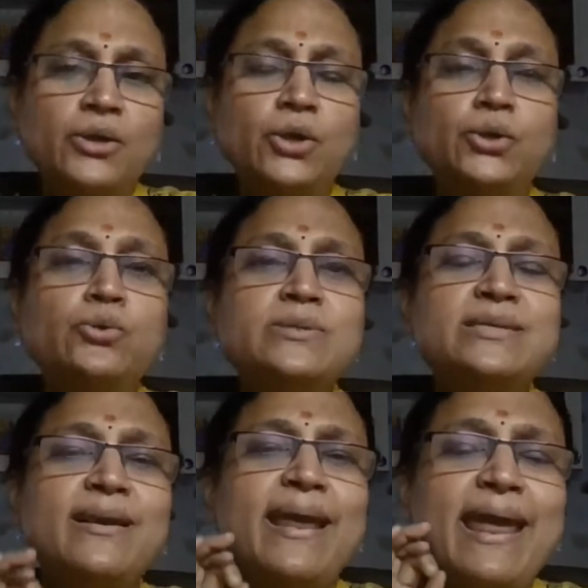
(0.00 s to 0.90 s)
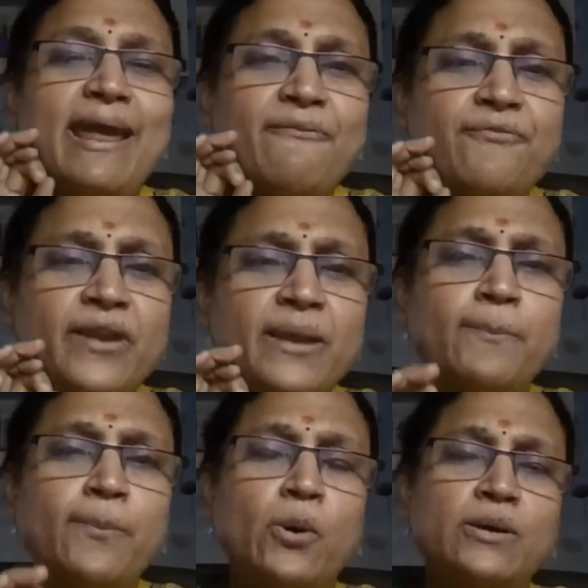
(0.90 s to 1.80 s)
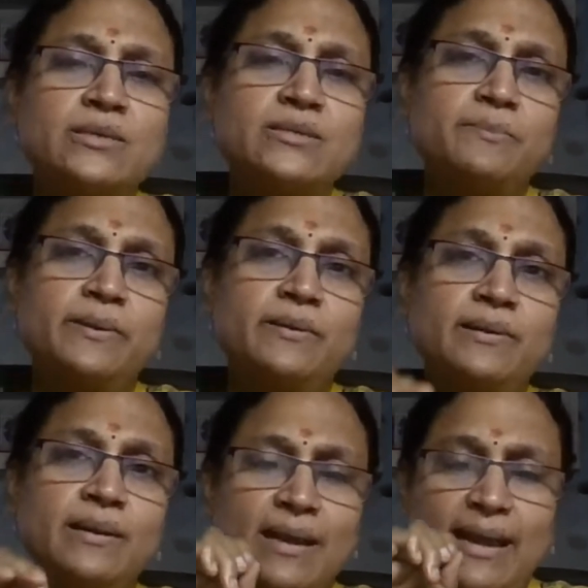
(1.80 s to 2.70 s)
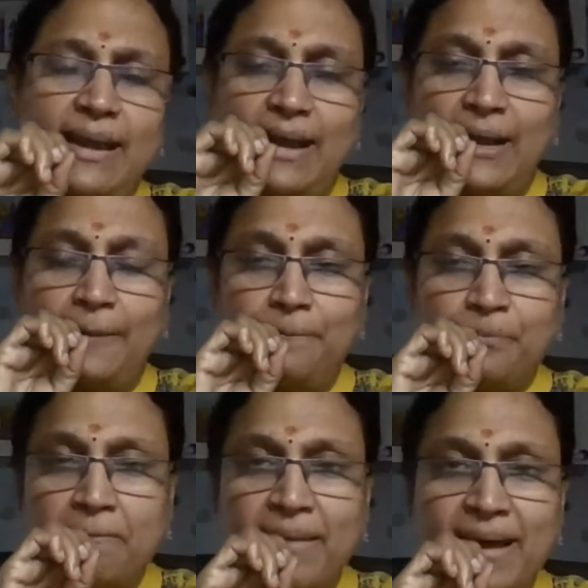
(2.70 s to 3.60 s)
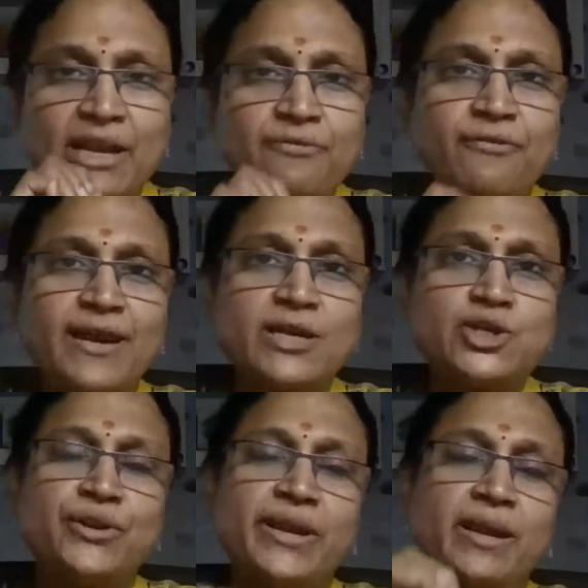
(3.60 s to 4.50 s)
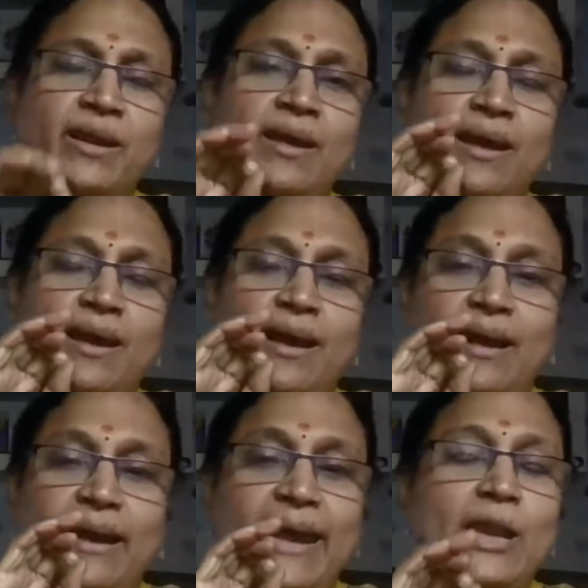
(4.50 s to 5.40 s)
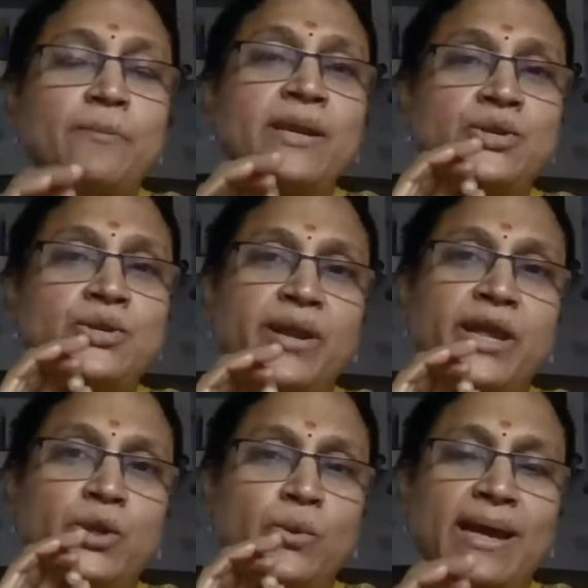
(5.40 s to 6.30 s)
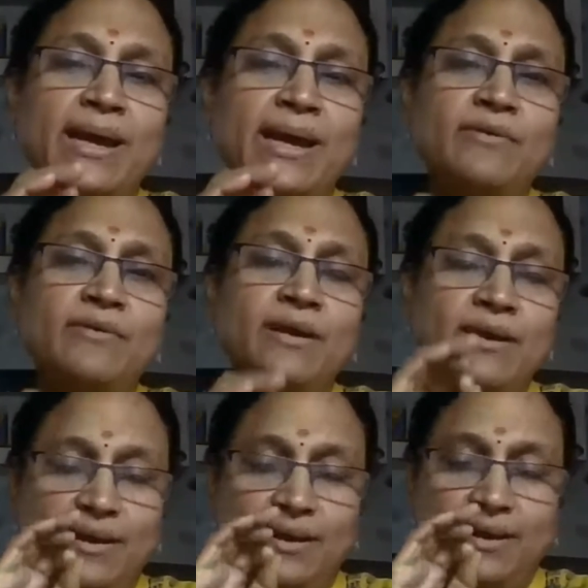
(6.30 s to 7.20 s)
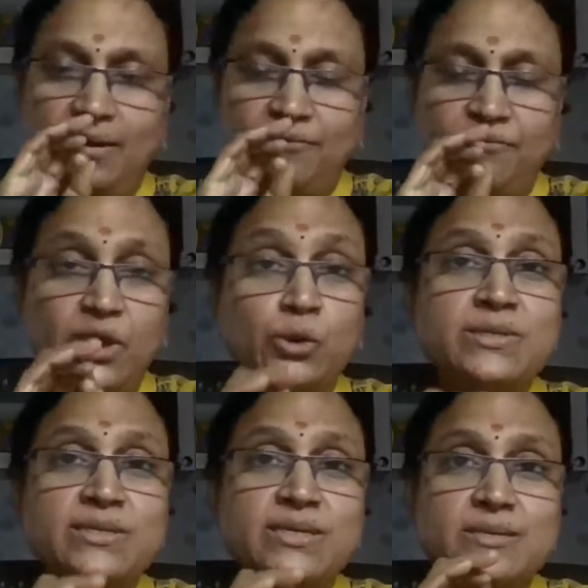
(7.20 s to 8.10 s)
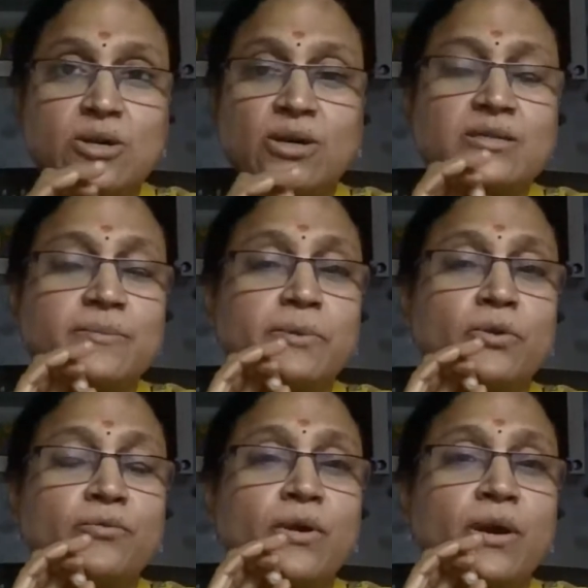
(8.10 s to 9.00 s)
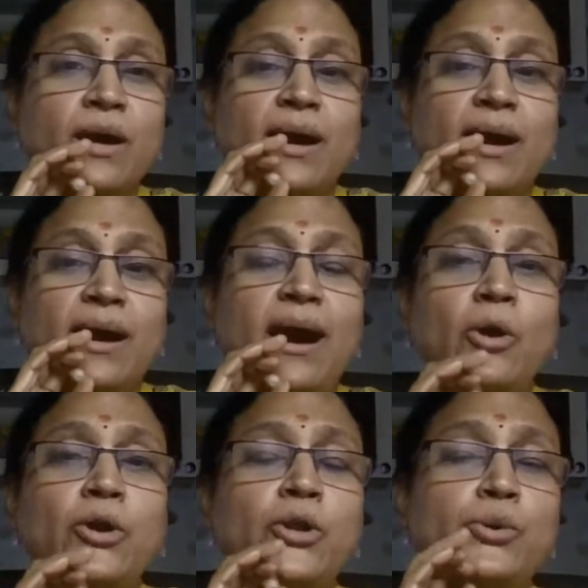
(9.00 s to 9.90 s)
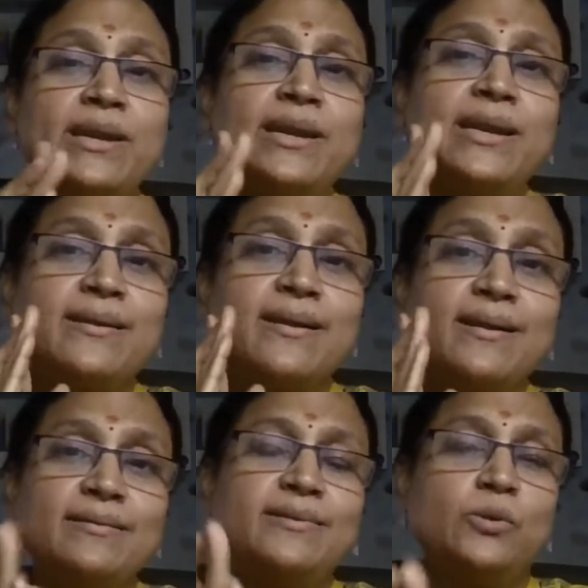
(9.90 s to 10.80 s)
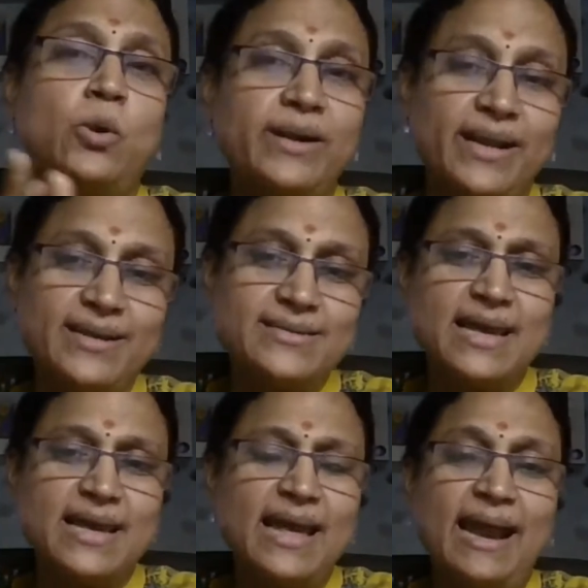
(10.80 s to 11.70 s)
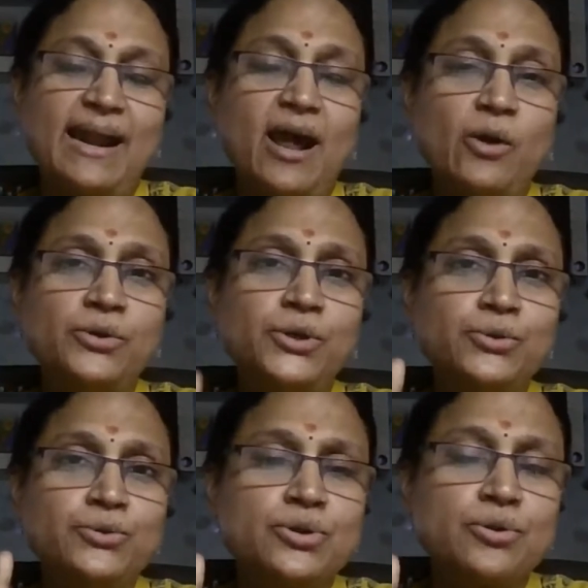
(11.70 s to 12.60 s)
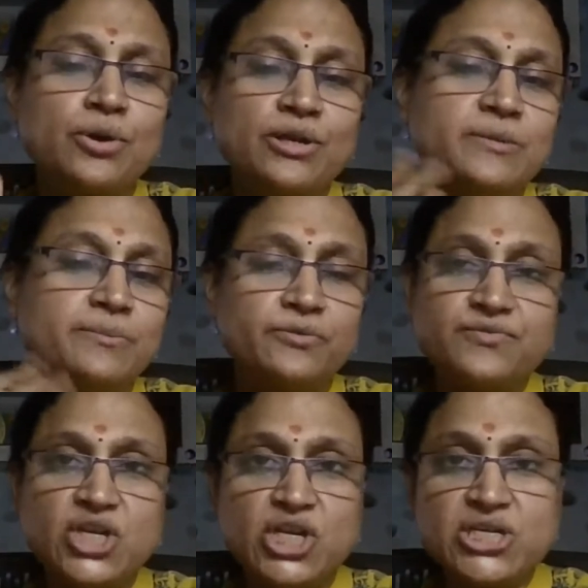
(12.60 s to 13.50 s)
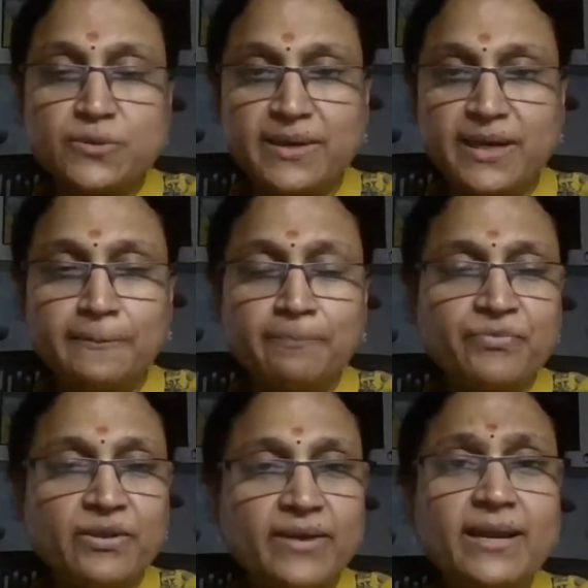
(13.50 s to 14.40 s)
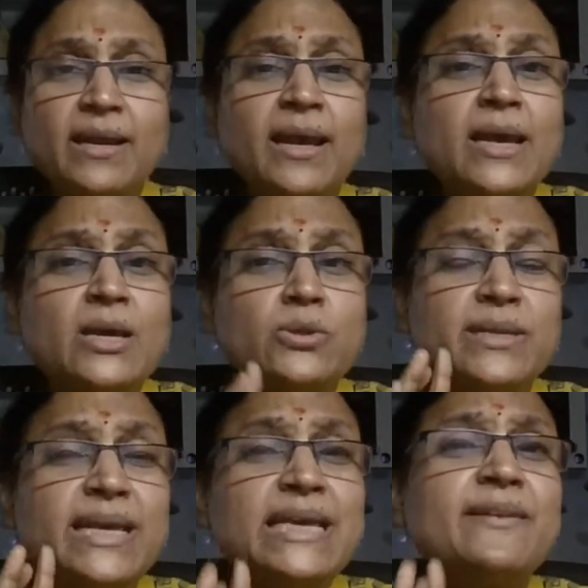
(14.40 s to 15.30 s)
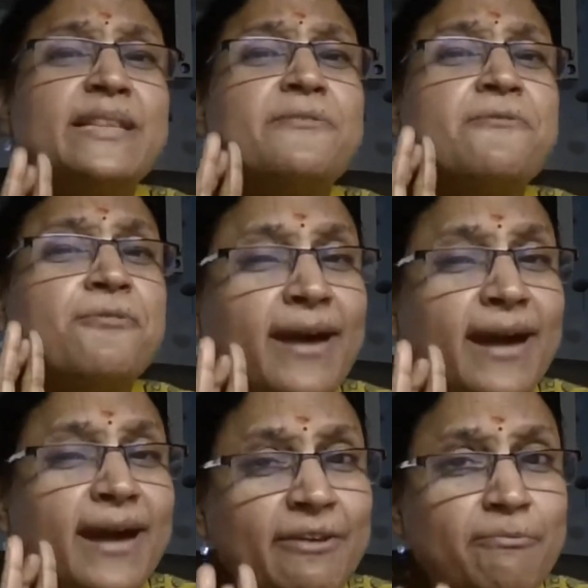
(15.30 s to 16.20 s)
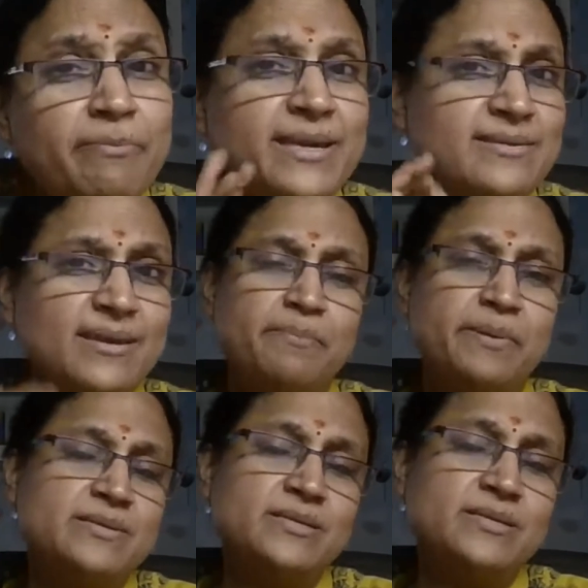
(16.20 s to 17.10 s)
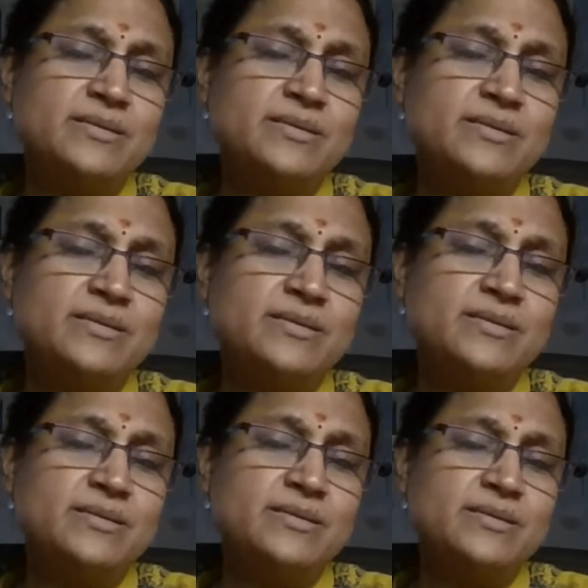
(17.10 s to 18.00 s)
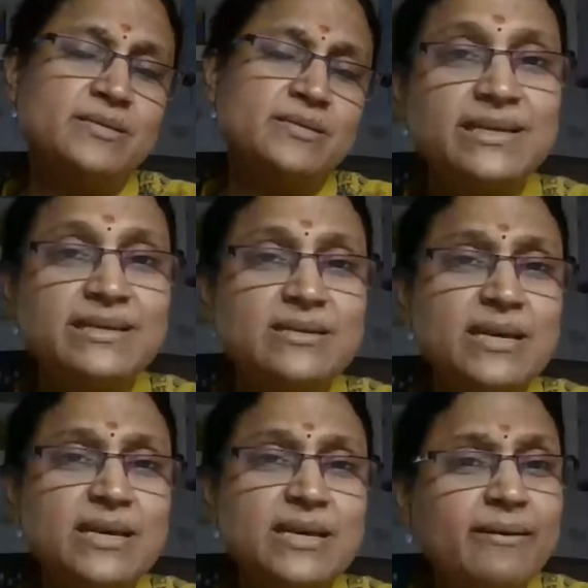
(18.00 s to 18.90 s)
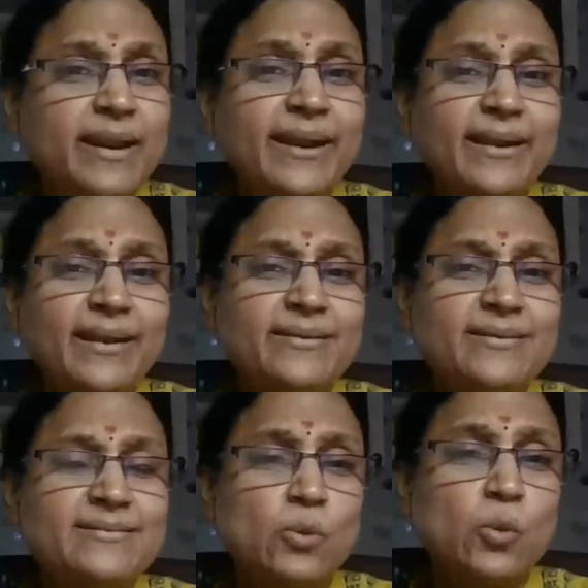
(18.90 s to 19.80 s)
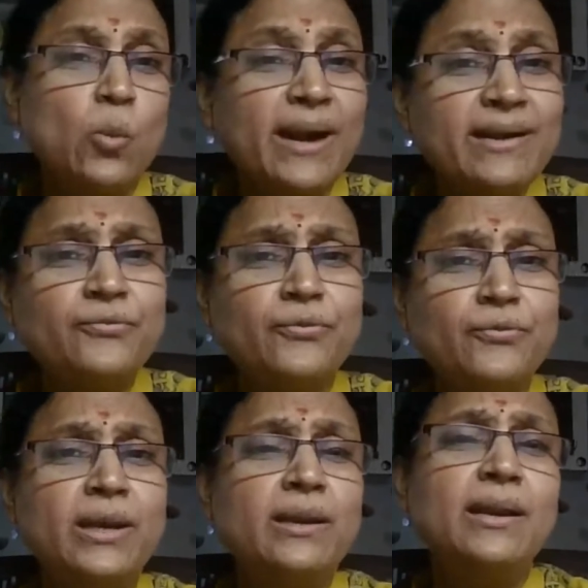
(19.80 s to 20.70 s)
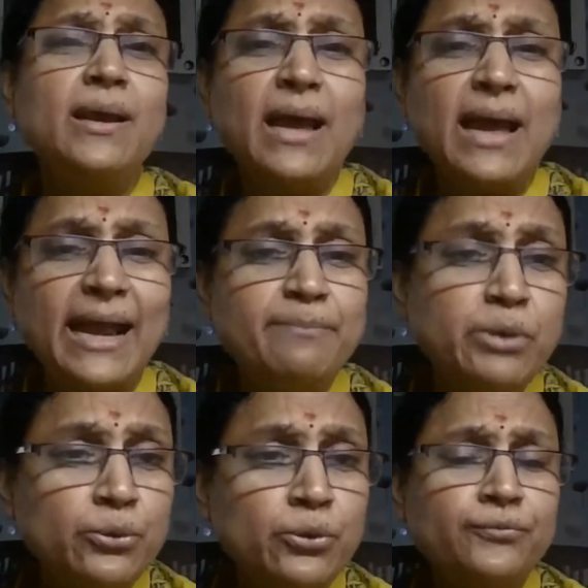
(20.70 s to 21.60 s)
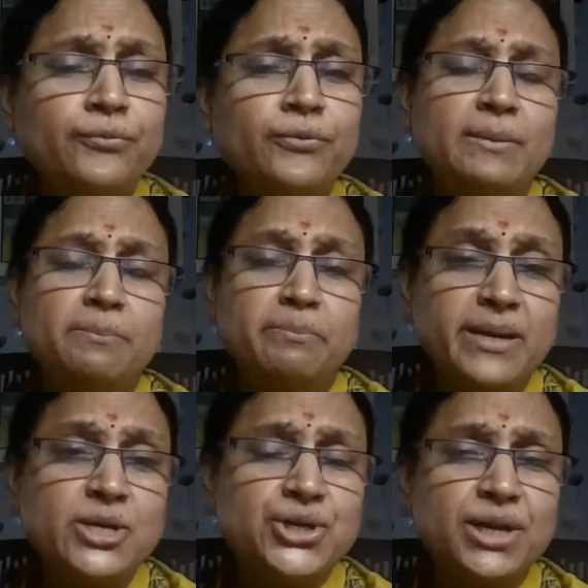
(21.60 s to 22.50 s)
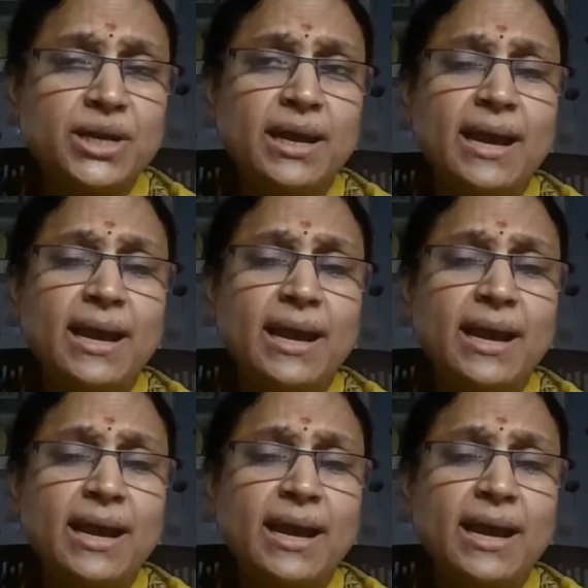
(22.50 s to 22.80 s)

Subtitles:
You use in every possible manufacturing element today you have. We use this concept of how do you really cut the vortex and how you use the concept of steel chimney, right? So these are the 5 basic principles that was used in creating this wonderful and beautiful bridge.